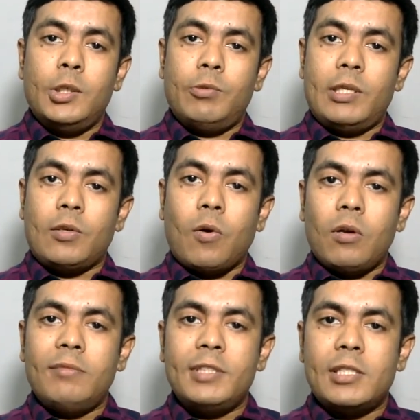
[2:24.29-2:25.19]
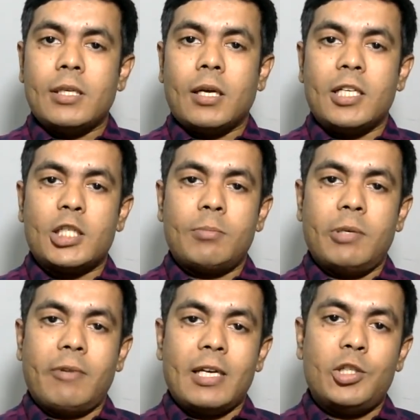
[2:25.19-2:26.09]
you can always ask
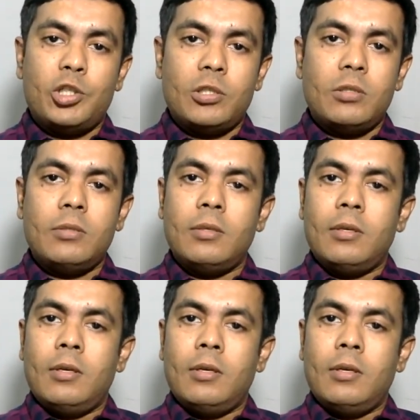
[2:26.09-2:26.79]
me a question,